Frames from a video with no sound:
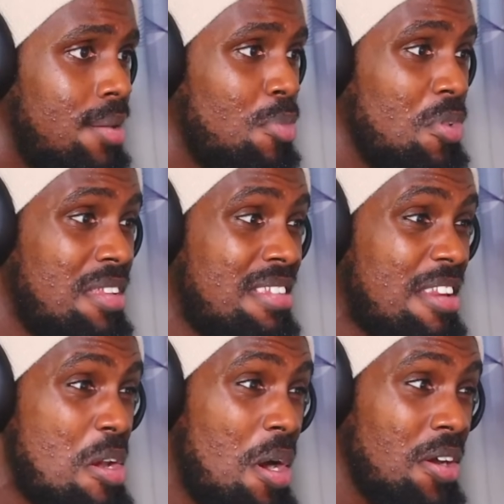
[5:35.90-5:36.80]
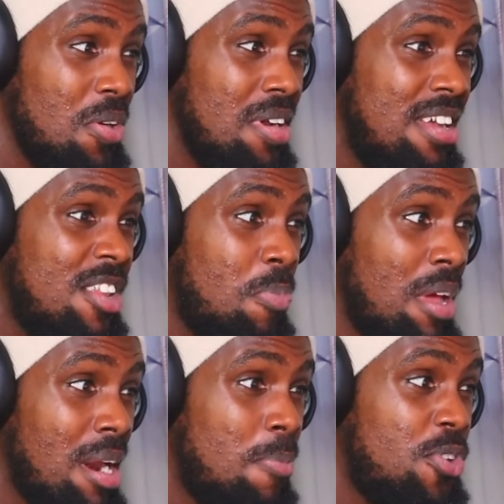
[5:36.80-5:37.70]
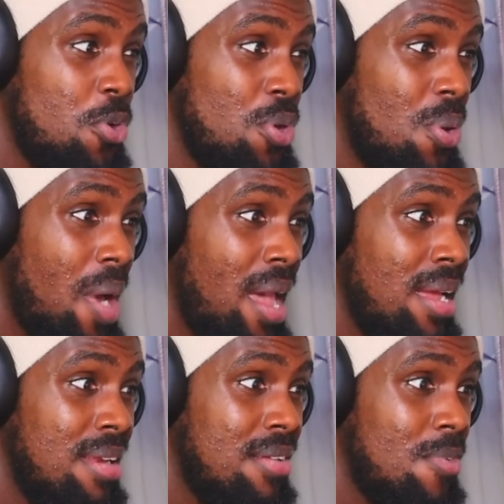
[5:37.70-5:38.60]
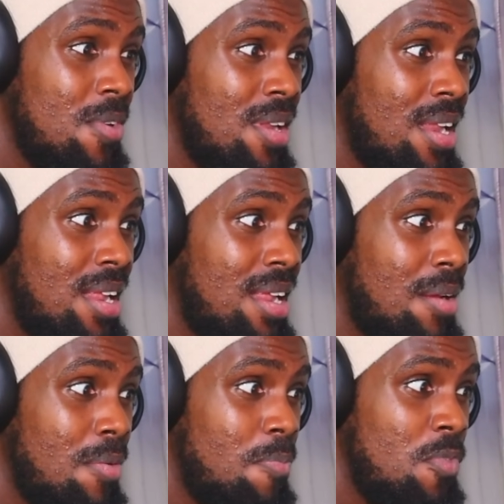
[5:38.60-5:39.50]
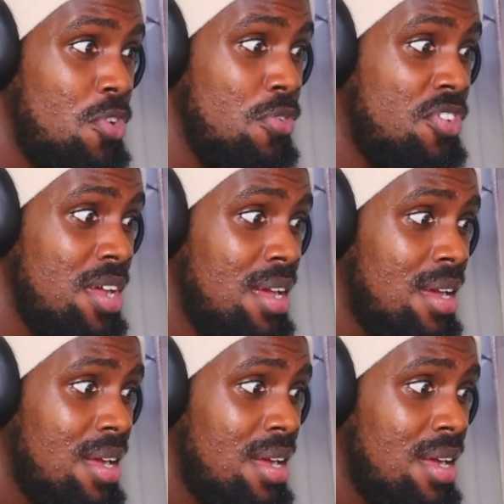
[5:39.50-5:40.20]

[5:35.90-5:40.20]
Bro, this is not good. He split up Todo and Yuji.